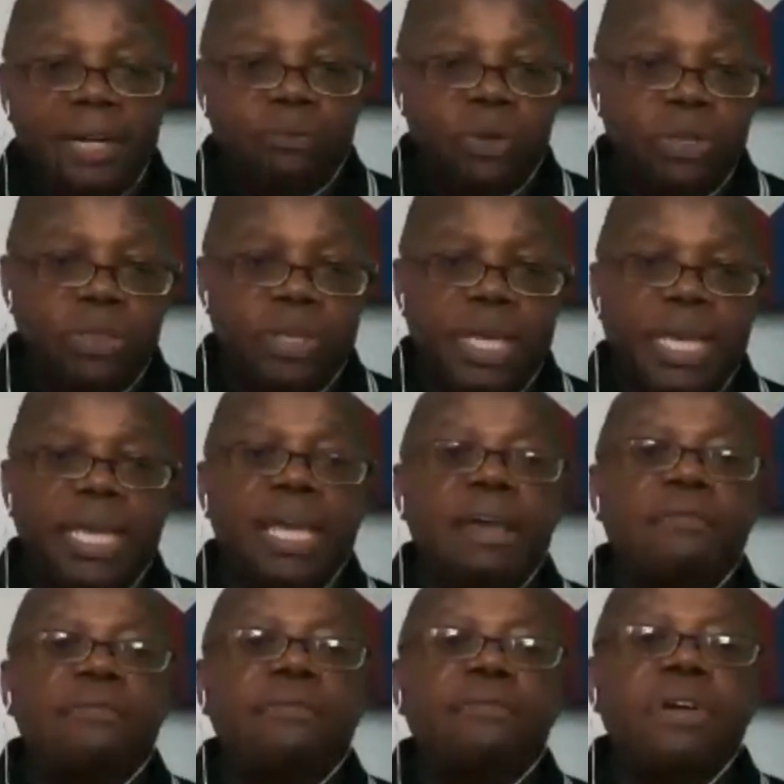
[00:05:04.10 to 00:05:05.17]
chat with.
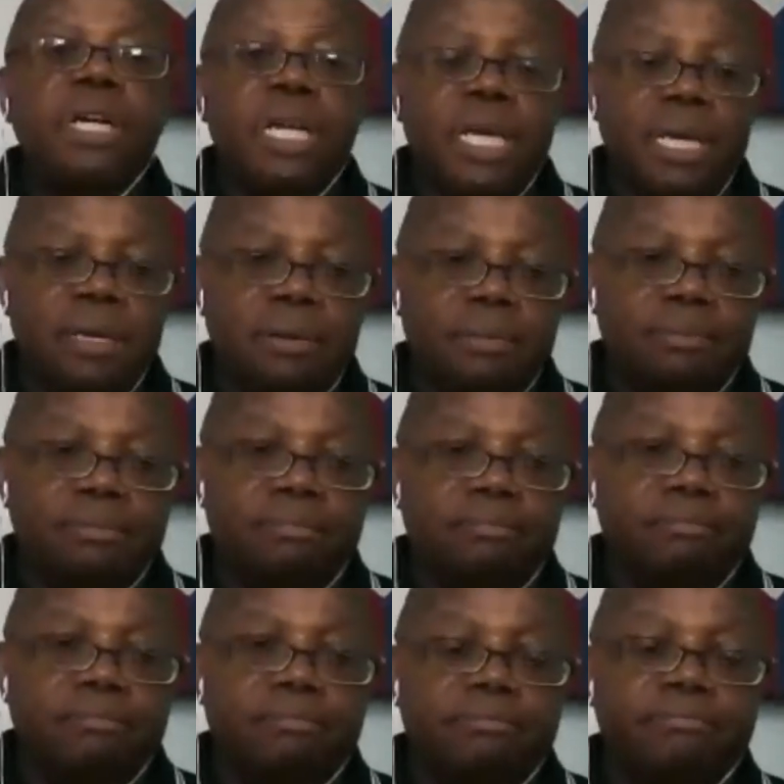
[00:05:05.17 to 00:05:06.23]
every day.
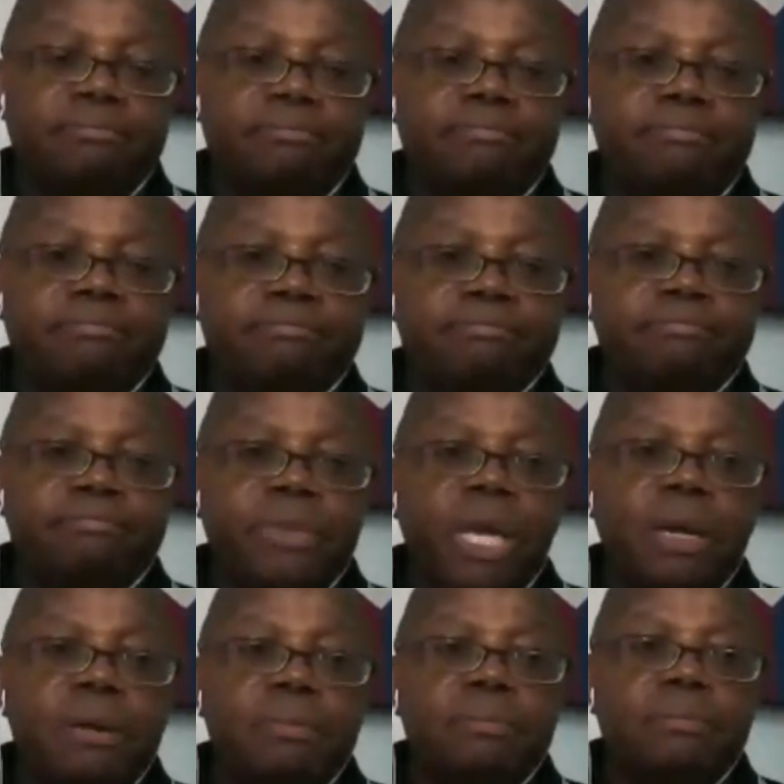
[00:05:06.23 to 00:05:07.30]
Mhm.
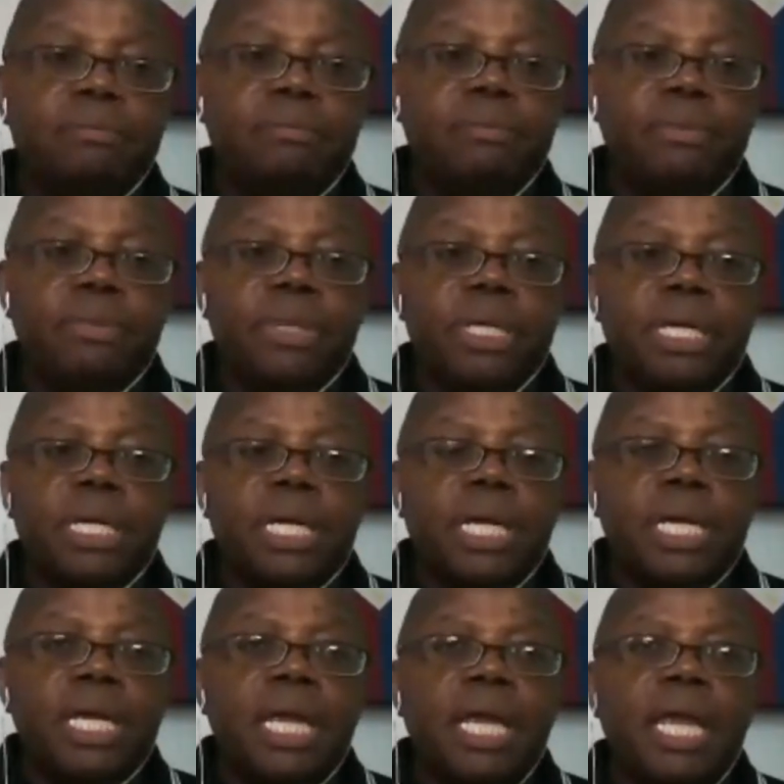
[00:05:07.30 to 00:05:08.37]
Yeah.
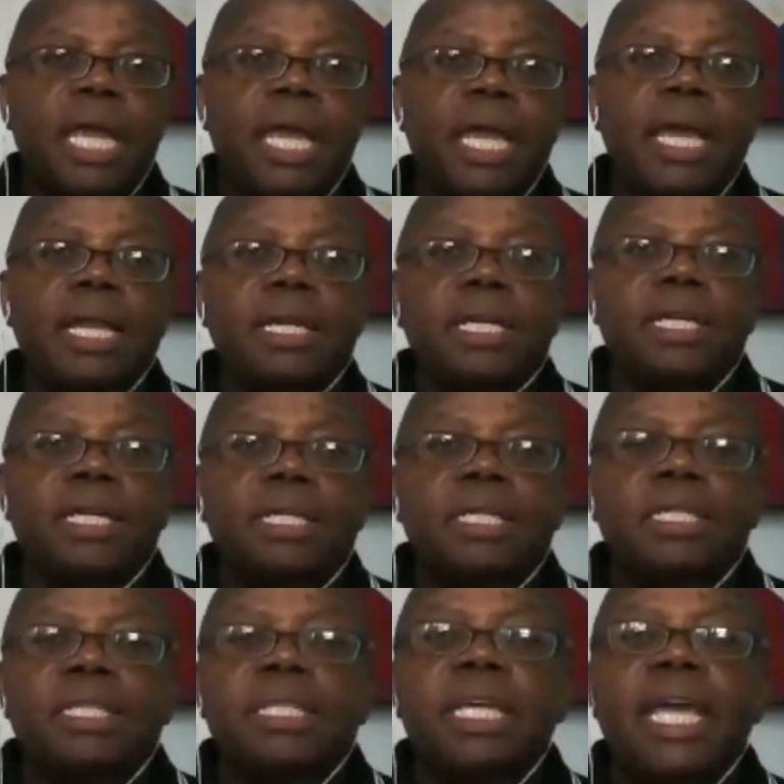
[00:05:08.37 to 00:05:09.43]

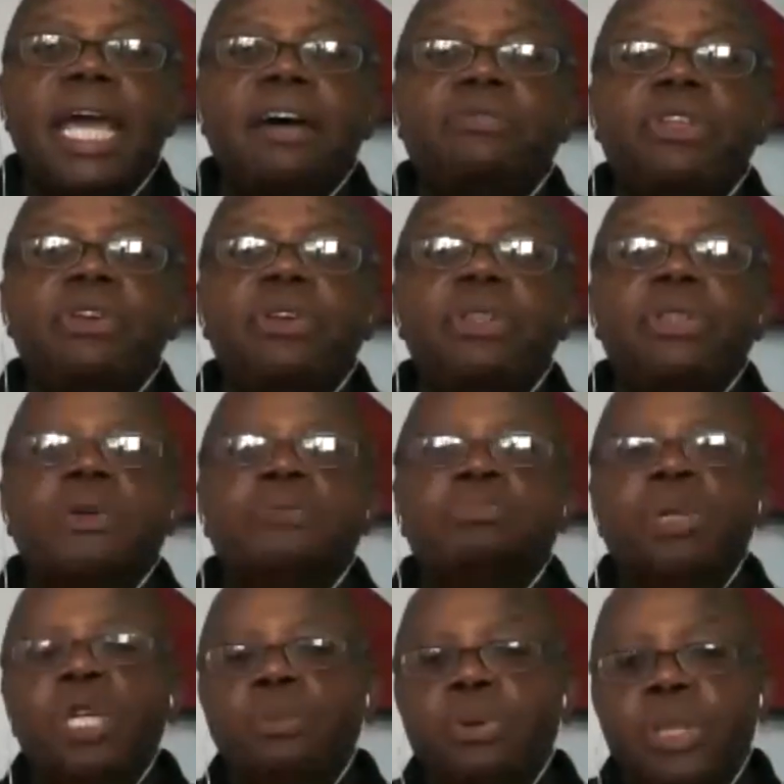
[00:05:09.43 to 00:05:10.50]
And they have
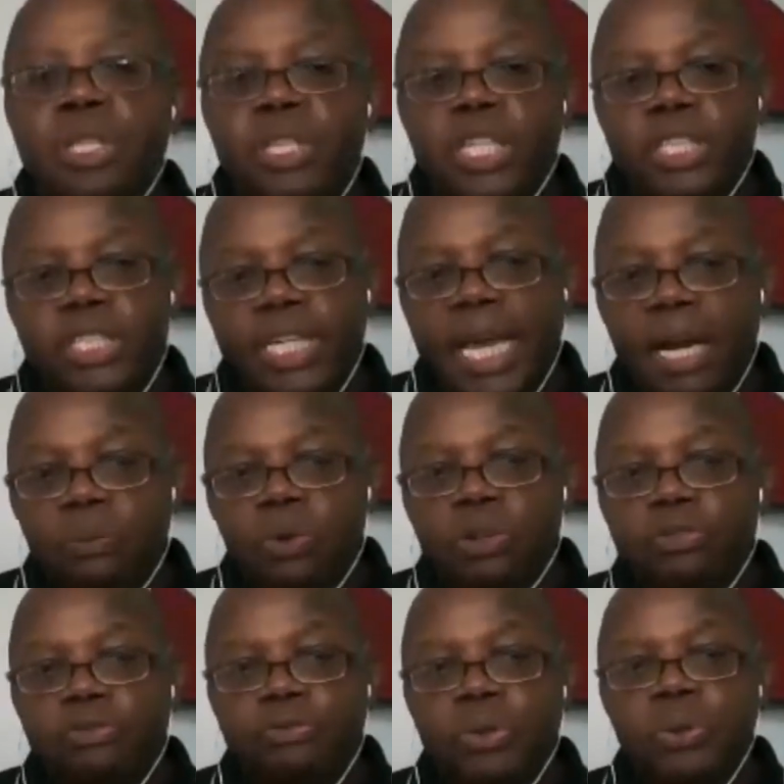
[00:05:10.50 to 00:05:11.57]
the people that they
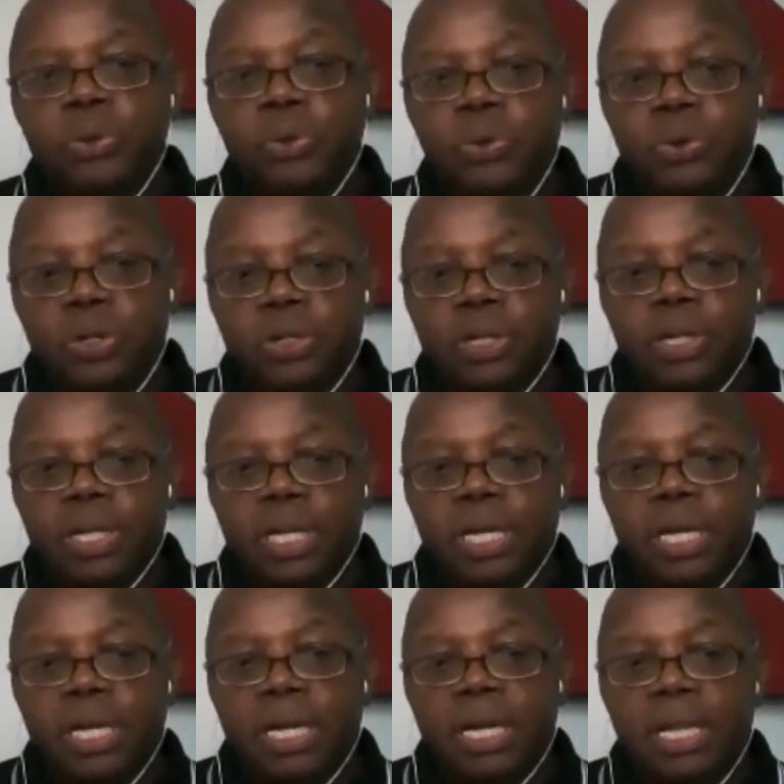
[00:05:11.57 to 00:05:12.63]
chat with food,
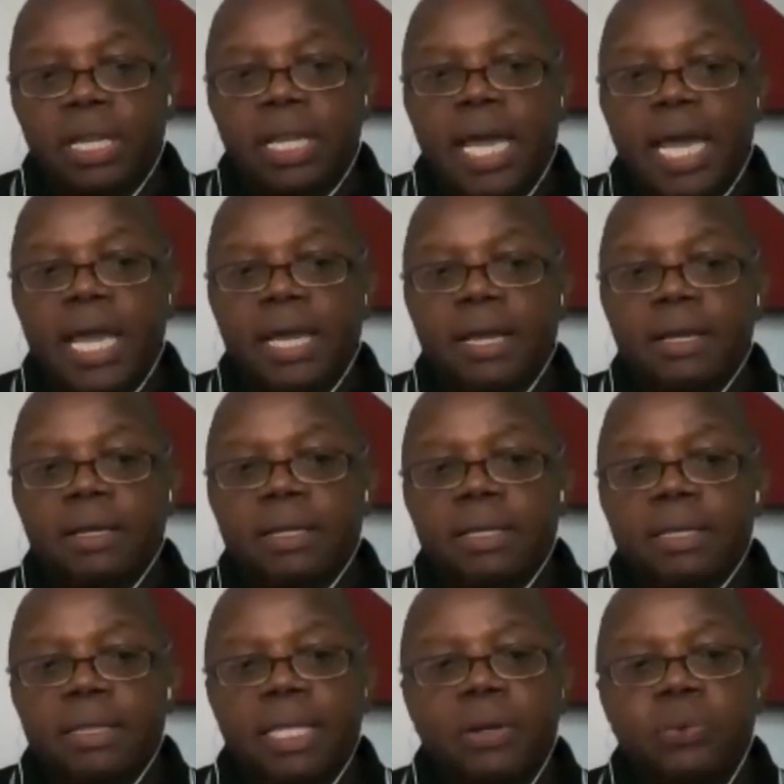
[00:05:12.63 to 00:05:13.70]

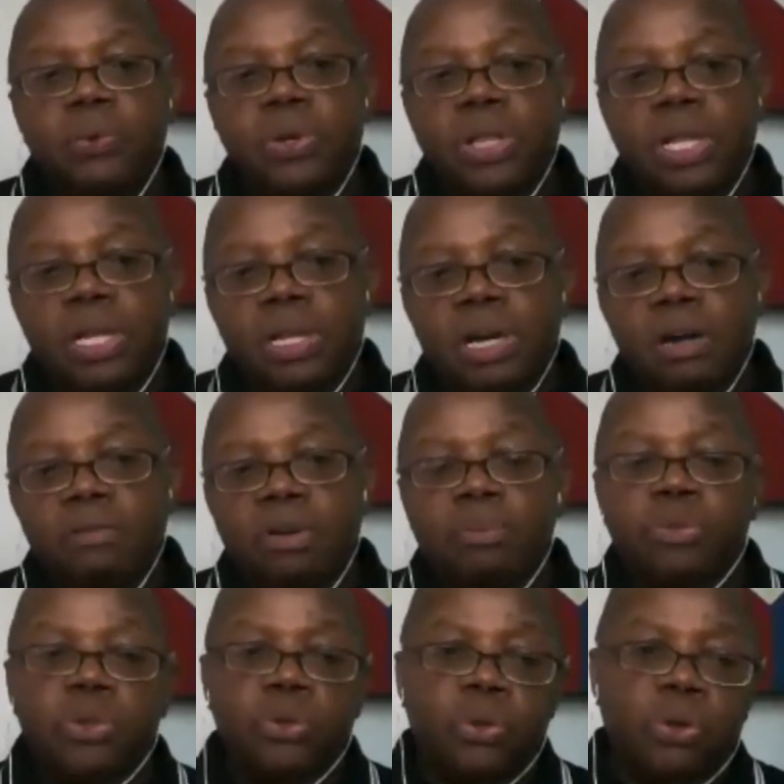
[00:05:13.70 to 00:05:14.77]
like they really
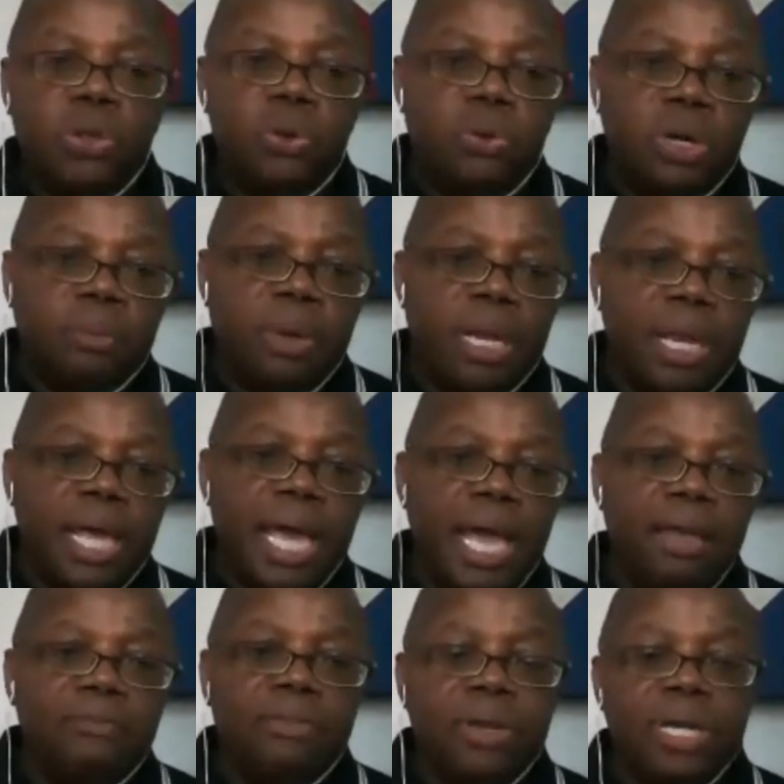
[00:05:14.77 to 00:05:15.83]
love them. You're the only one in my
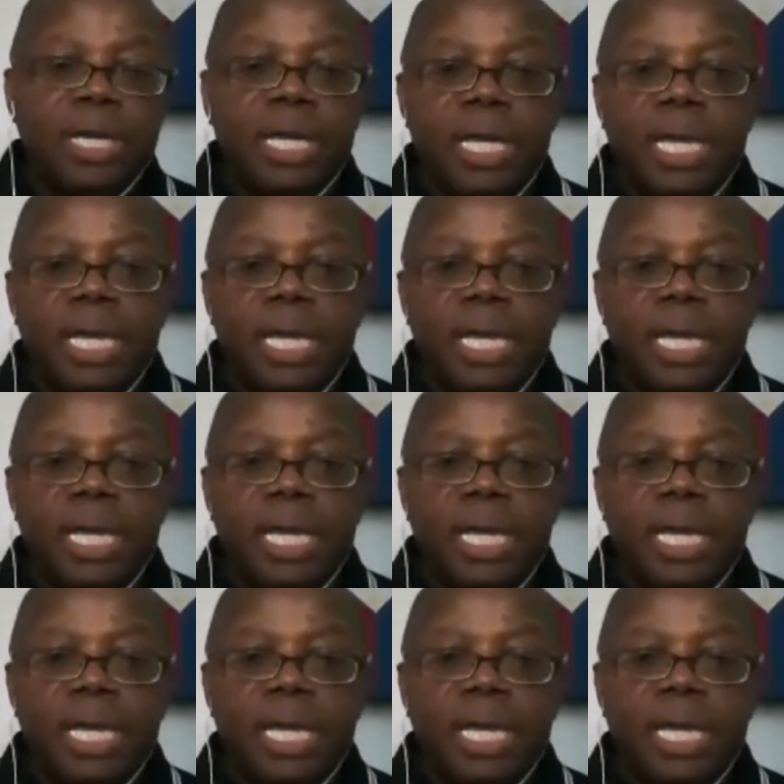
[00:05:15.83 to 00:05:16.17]
life.